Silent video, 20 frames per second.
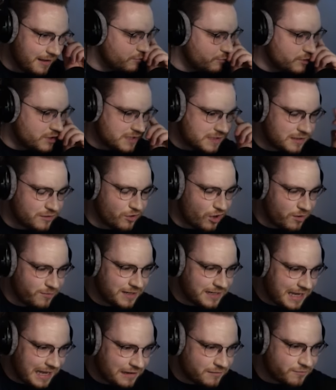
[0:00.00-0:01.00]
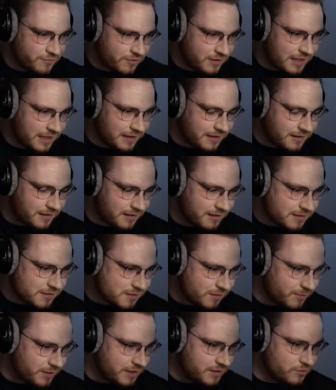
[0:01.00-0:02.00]
which is a normal cut for like uh,
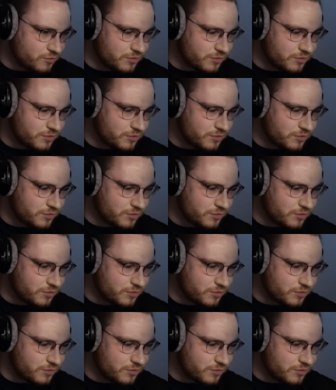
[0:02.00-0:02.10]
somebody